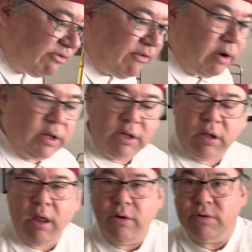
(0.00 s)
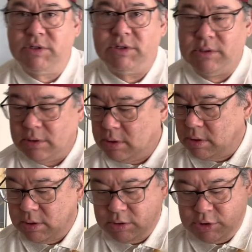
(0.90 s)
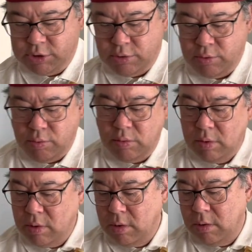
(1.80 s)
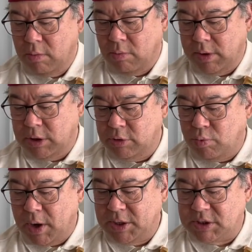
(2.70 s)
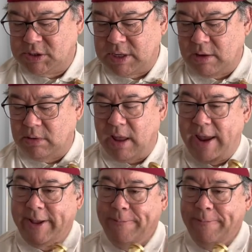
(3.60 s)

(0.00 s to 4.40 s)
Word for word: fairly close to what you'd want it to sound like.